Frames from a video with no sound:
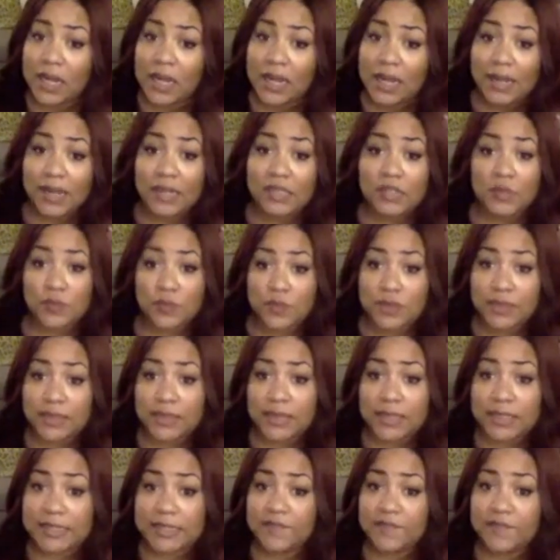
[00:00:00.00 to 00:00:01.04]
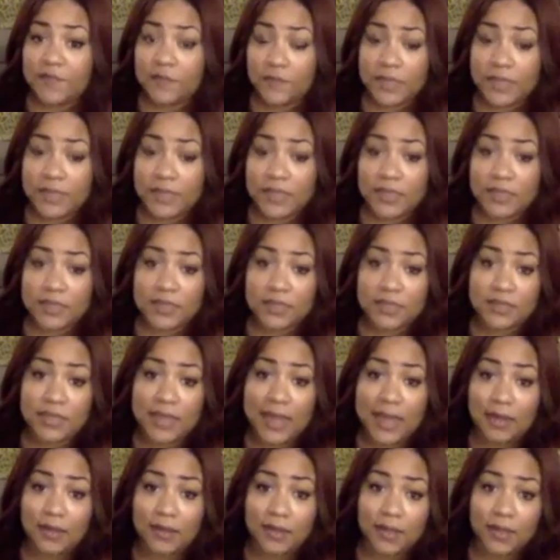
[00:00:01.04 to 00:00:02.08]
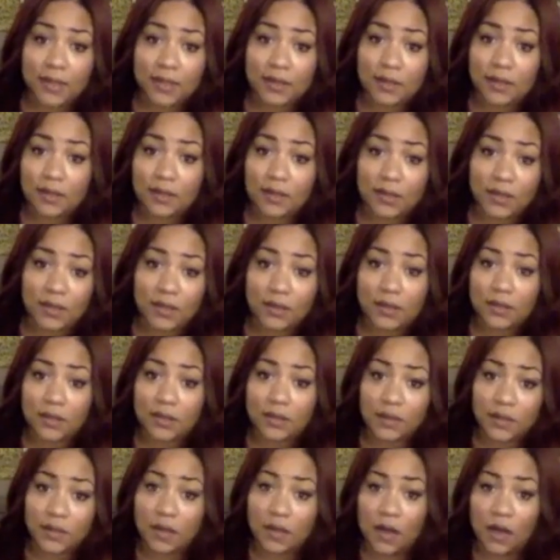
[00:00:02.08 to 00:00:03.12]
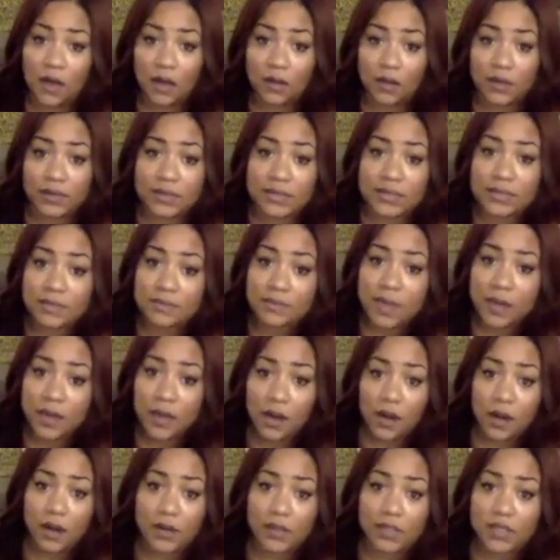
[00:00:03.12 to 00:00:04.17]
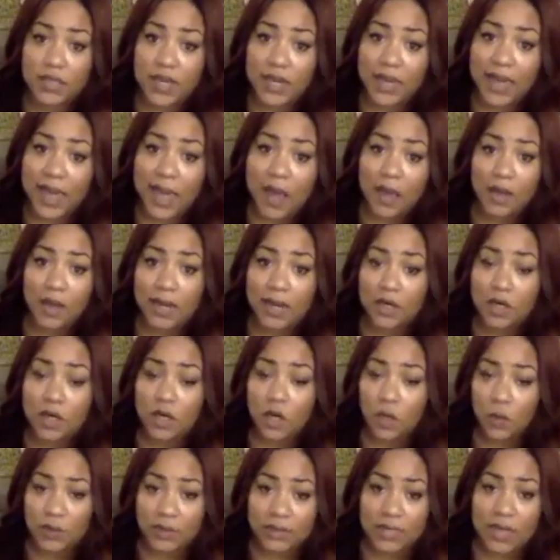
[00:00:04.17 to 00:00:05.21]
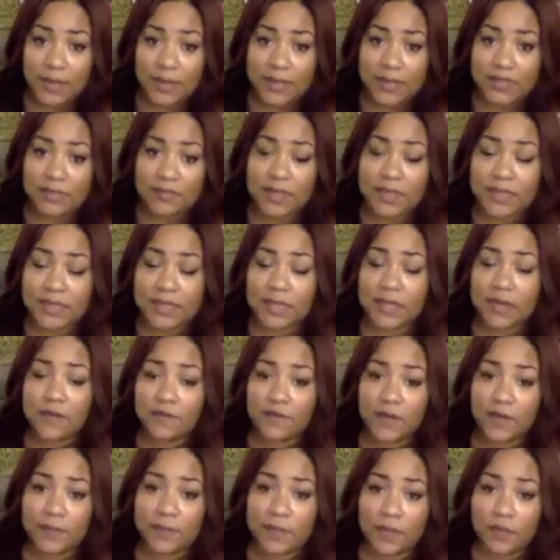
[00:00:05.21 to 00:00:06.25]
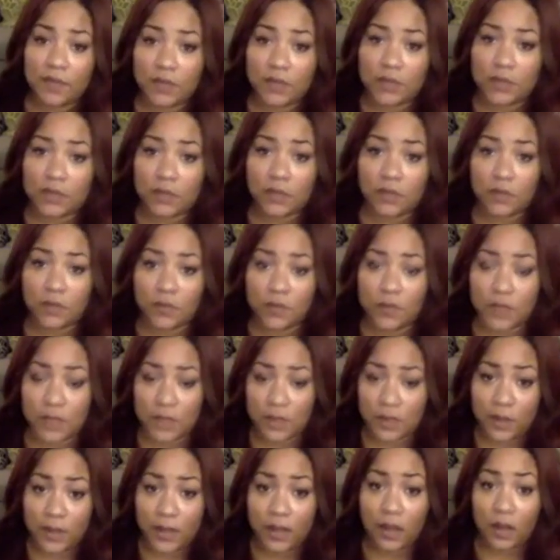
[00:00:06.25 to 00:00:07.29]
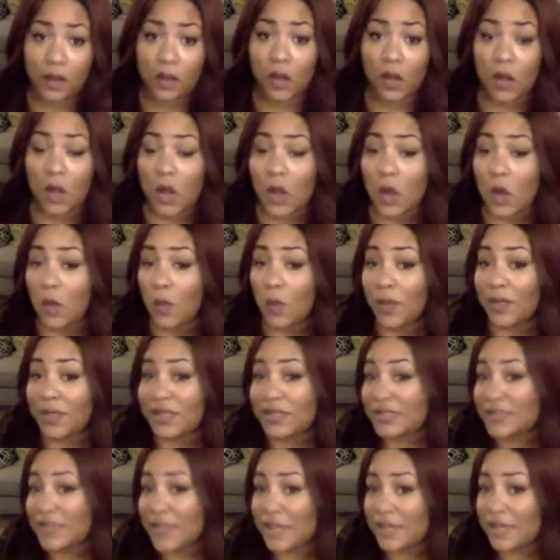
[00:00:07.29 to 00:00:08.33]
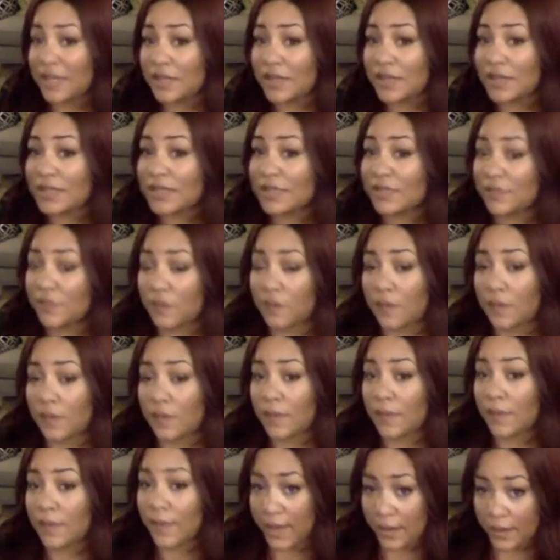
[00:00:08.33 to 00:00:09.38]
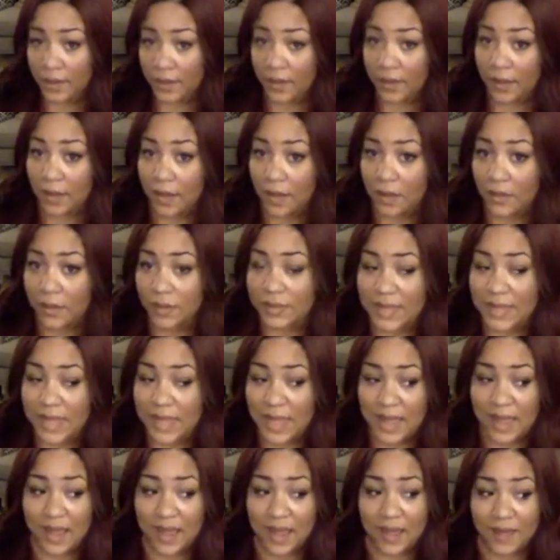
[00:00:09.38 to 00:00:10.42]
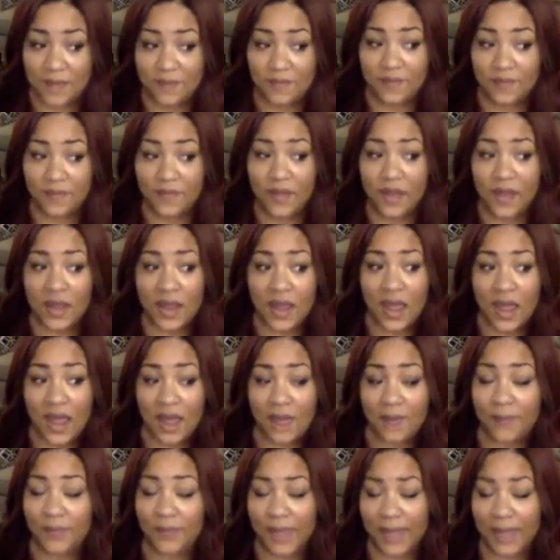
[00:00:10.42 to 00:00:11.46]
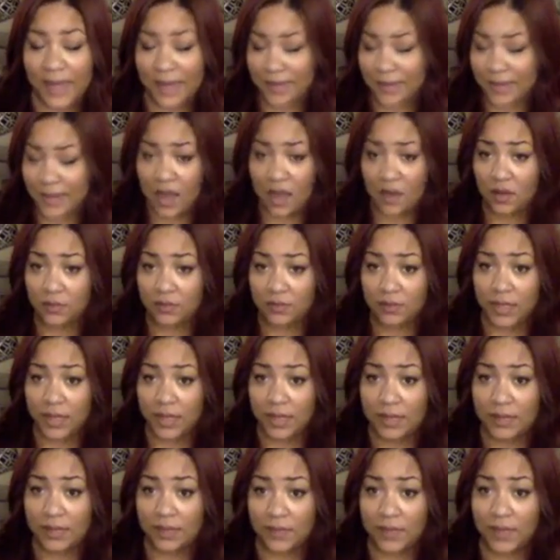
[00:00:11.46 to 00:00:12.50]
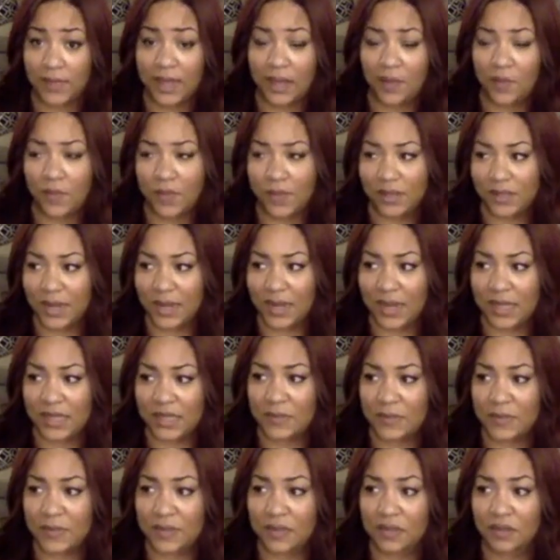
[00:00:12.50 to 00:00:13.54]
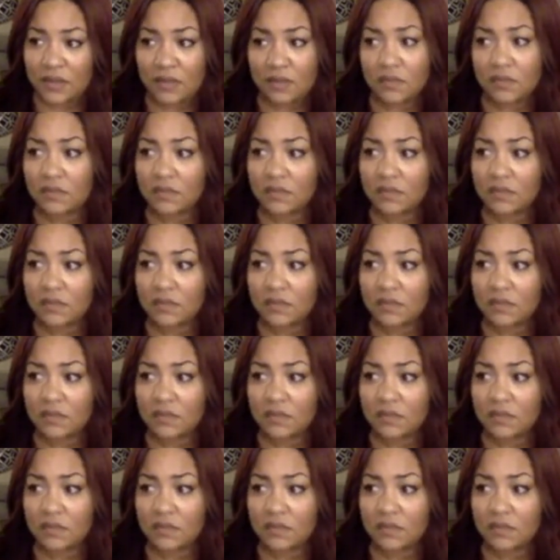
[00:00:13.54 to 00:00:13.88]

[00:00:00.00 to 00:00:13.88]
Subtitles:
it's really easy for me to just like click, click, click, click, click. All this is in my cart, check out, and I know what's coming to me is going to fit me really, really well, which is dangerous for my bank account because I have blacked out. And like, when did I spend